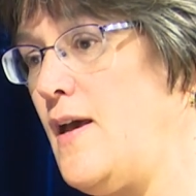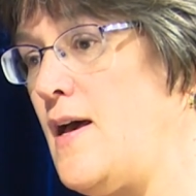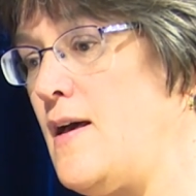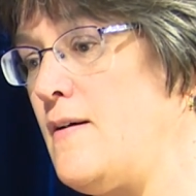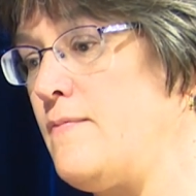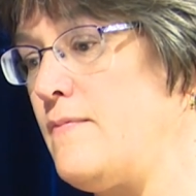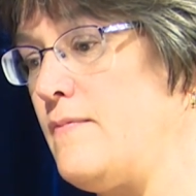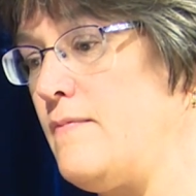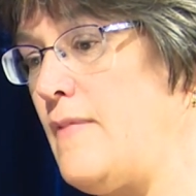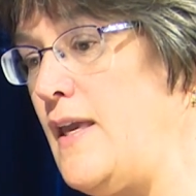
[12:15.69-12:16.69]

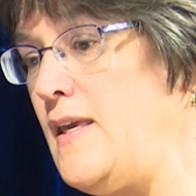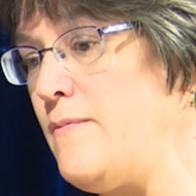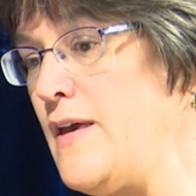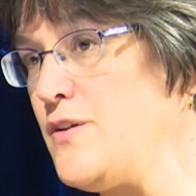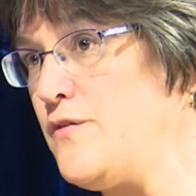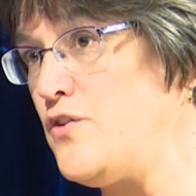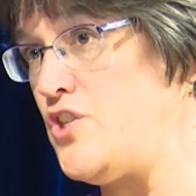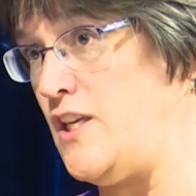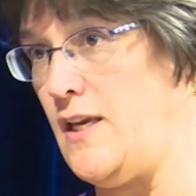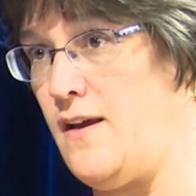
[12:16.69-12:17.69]
My email is
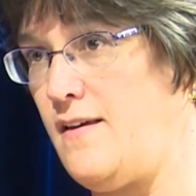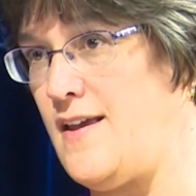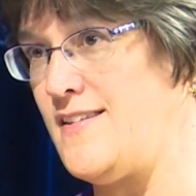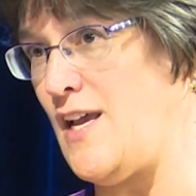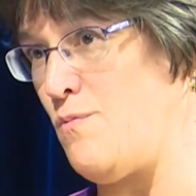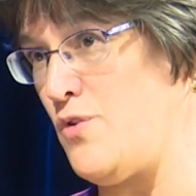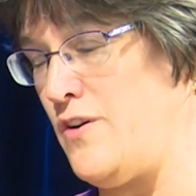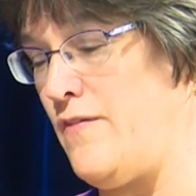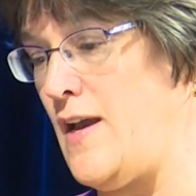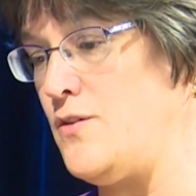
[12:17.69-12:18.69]

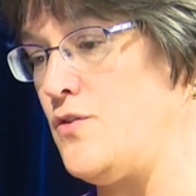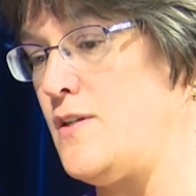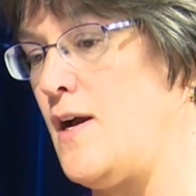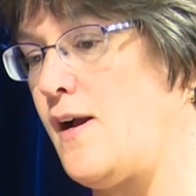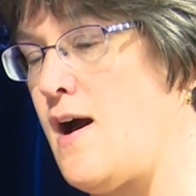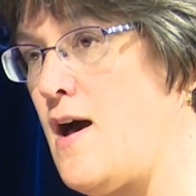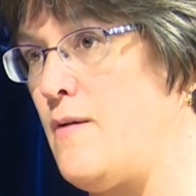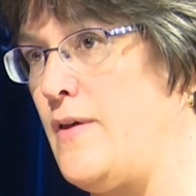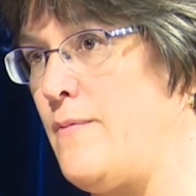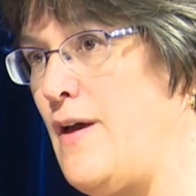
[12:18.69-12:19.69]

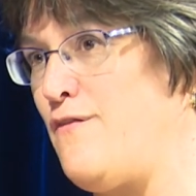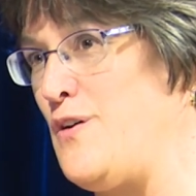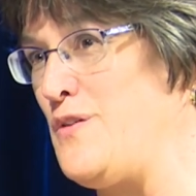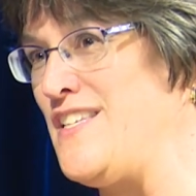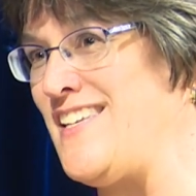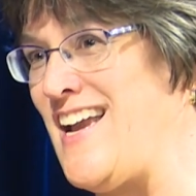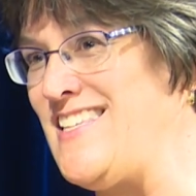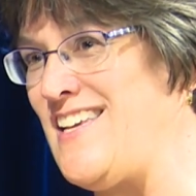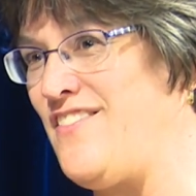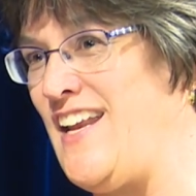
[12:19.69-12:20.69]
virginia@soundboardadvisors.com, and my phone is
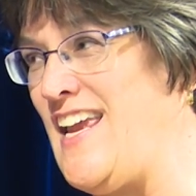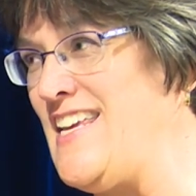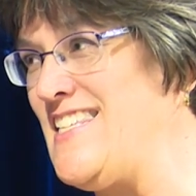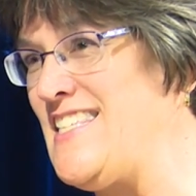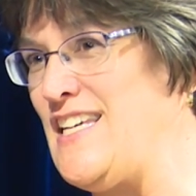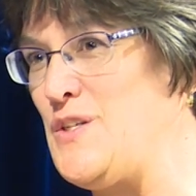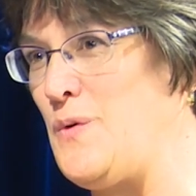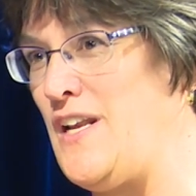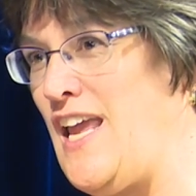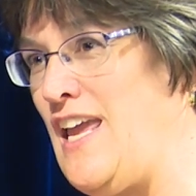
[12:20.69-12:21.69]

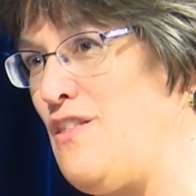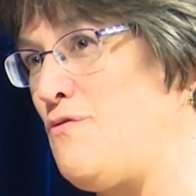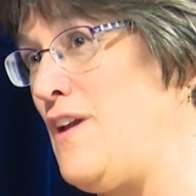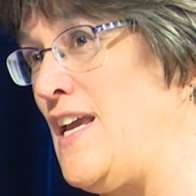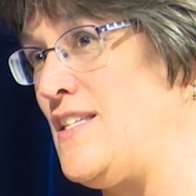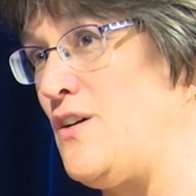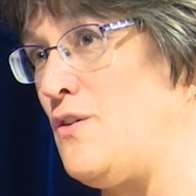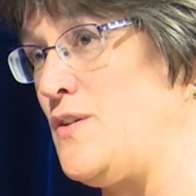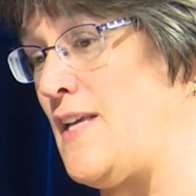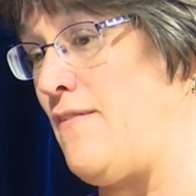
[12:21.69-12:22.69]

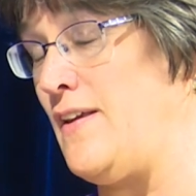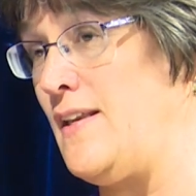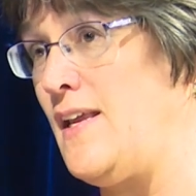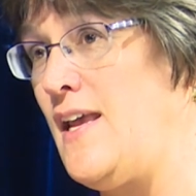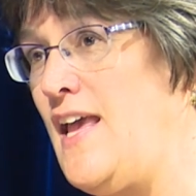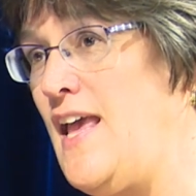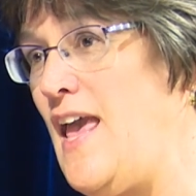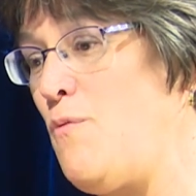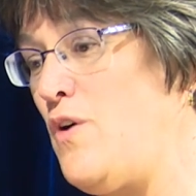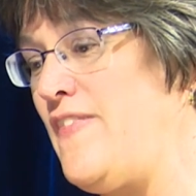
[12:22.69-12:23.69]
978-618-3807.
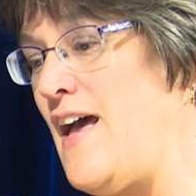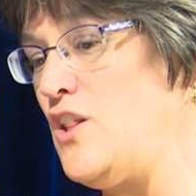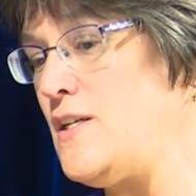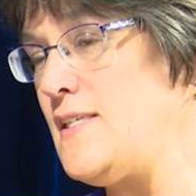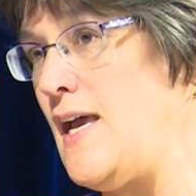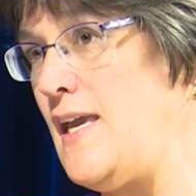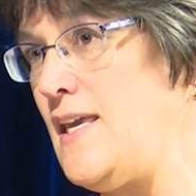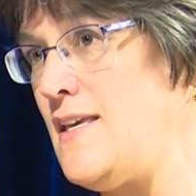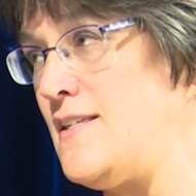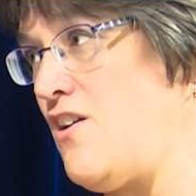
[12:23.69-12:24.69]
And what that looks
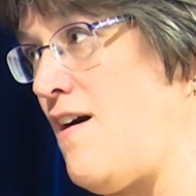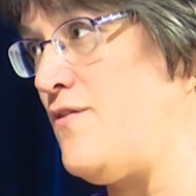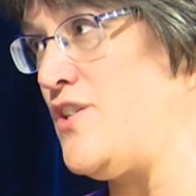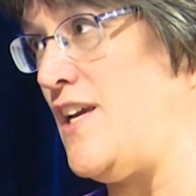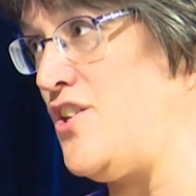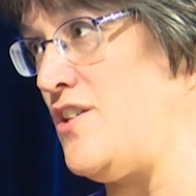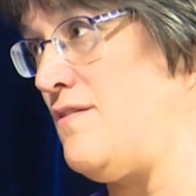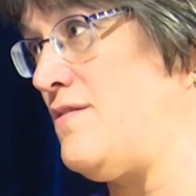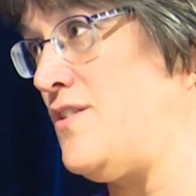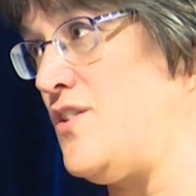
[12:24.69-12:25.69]
like is a
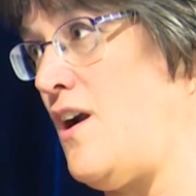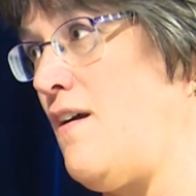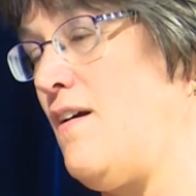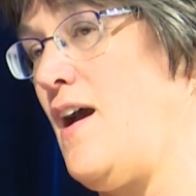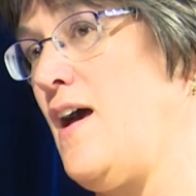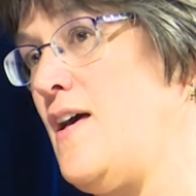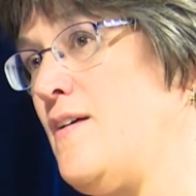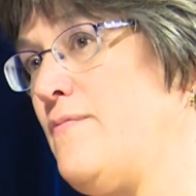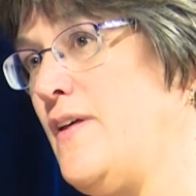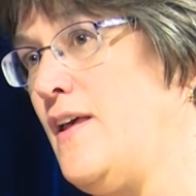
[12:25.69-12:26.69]
conversation to start.
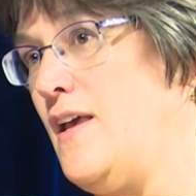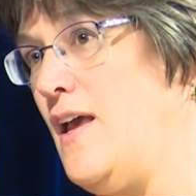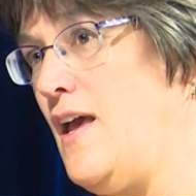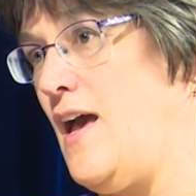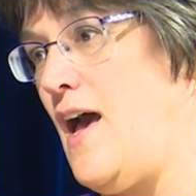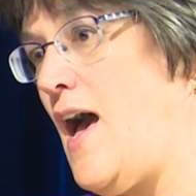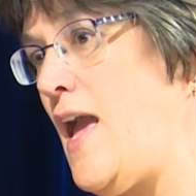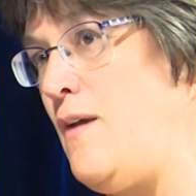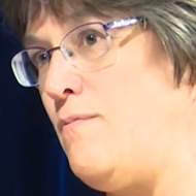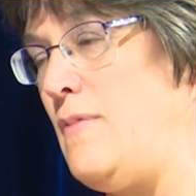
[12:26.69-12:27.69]

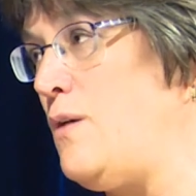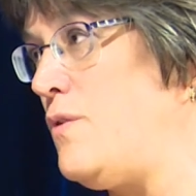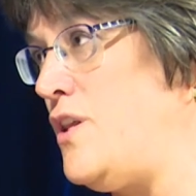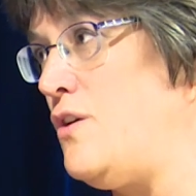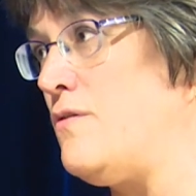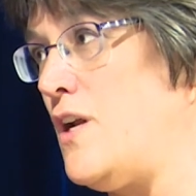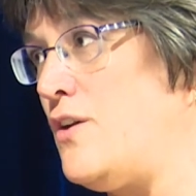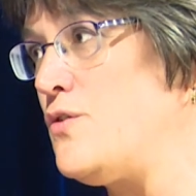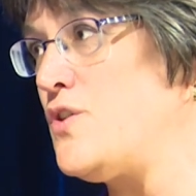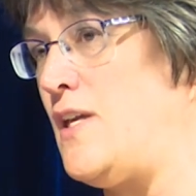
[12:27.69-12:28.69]
I meet with you and
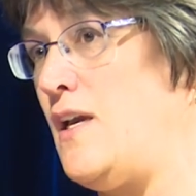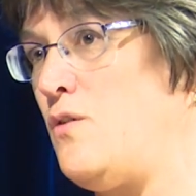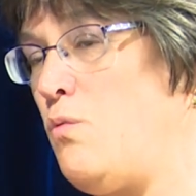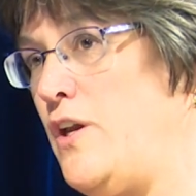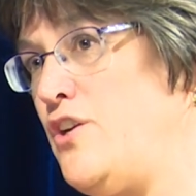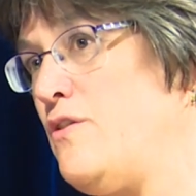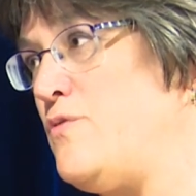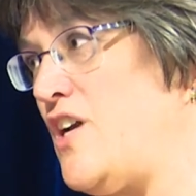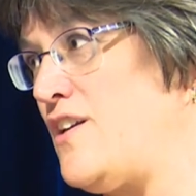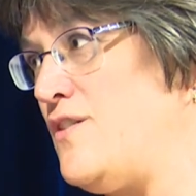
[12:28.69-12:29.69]
understand what your
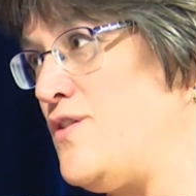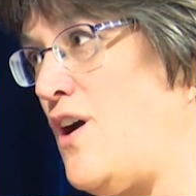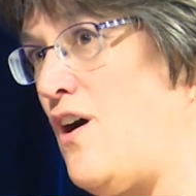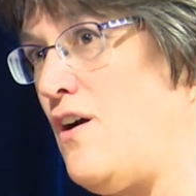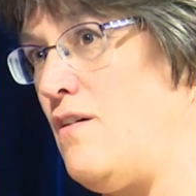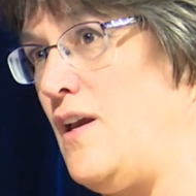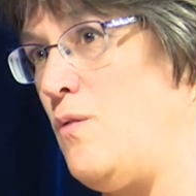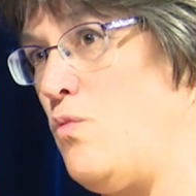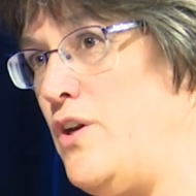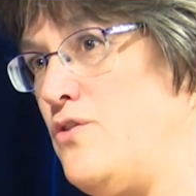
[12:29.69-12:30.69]
objectives are
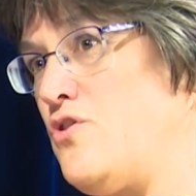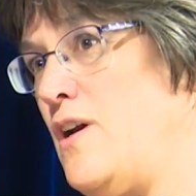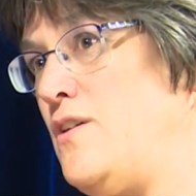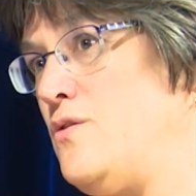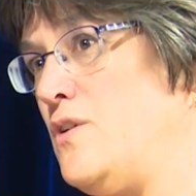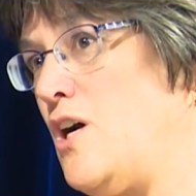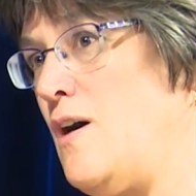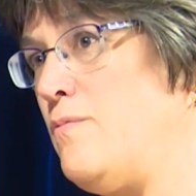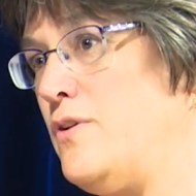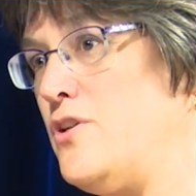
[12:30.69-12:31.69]
and what you're trying to
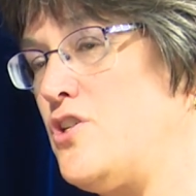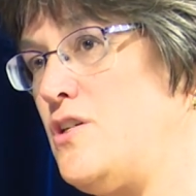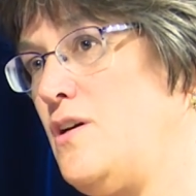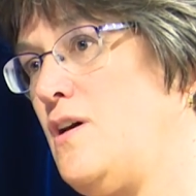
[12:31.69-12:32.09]
accomplish.